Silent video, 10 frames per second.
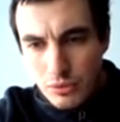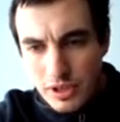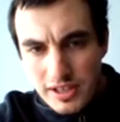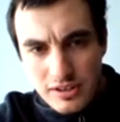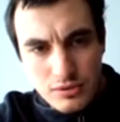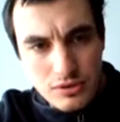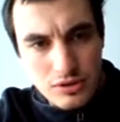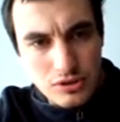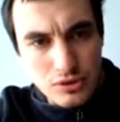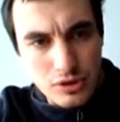We can
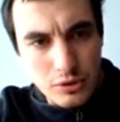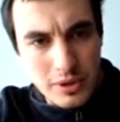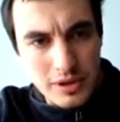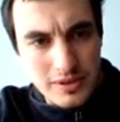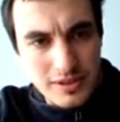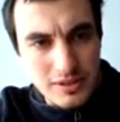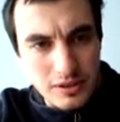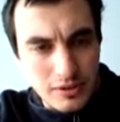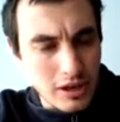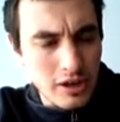use two corollaries.
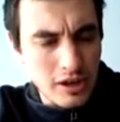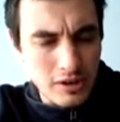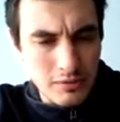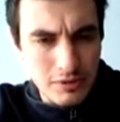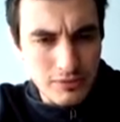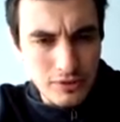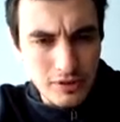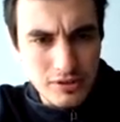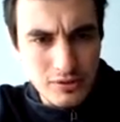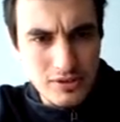
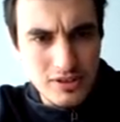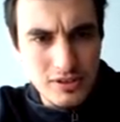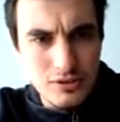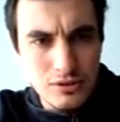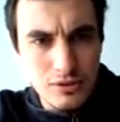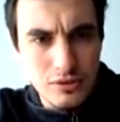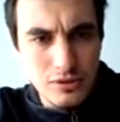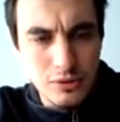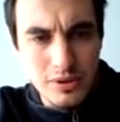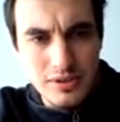Before announcing the
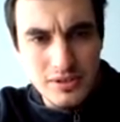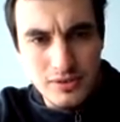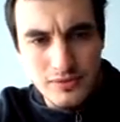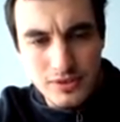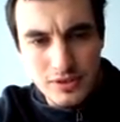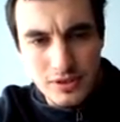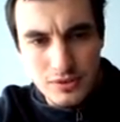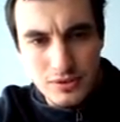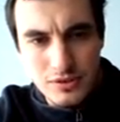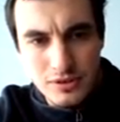corollaries of these
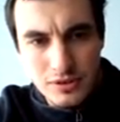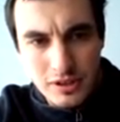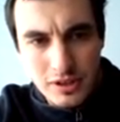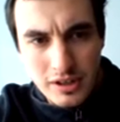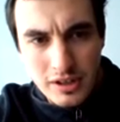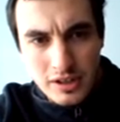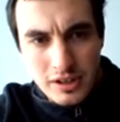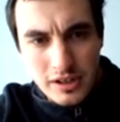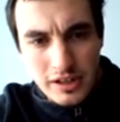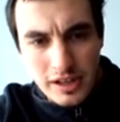results,
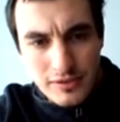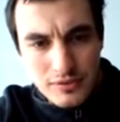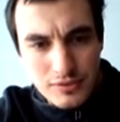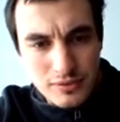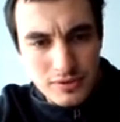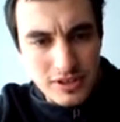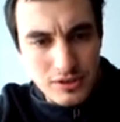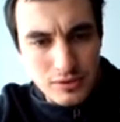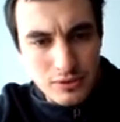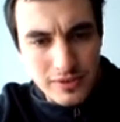I have to say
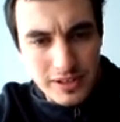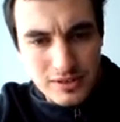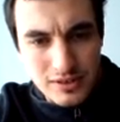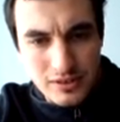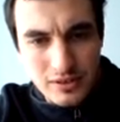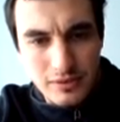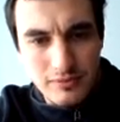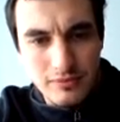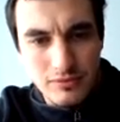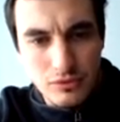you that
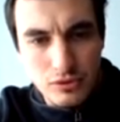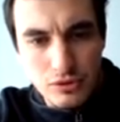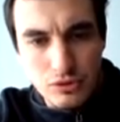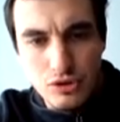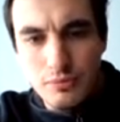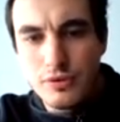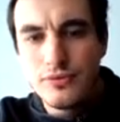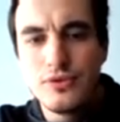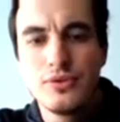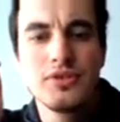the
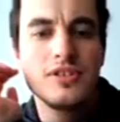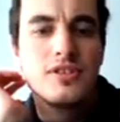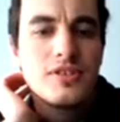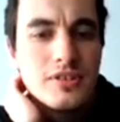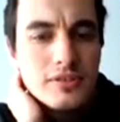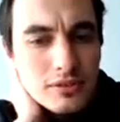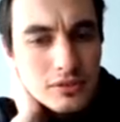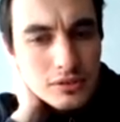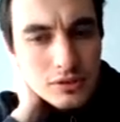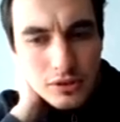proof uses
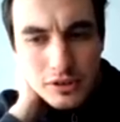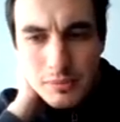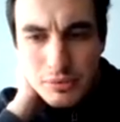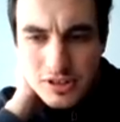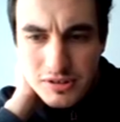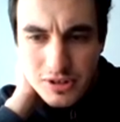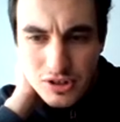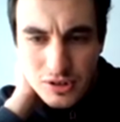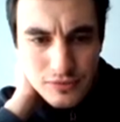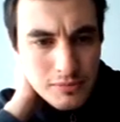an
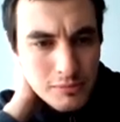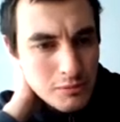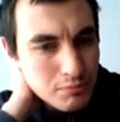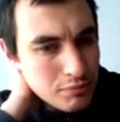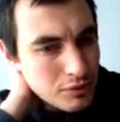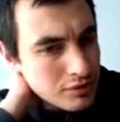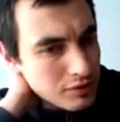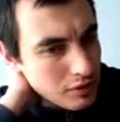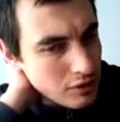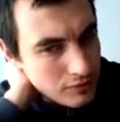approximation of
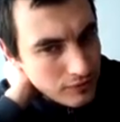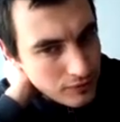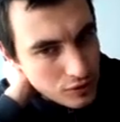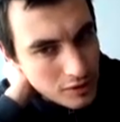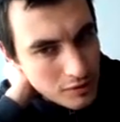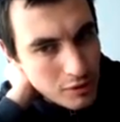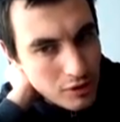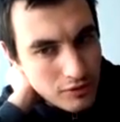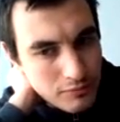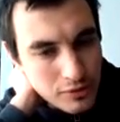the
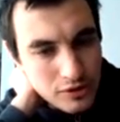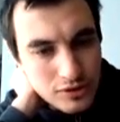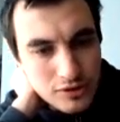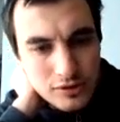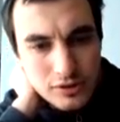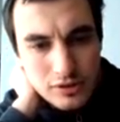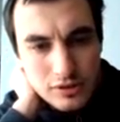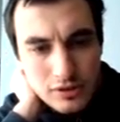number of points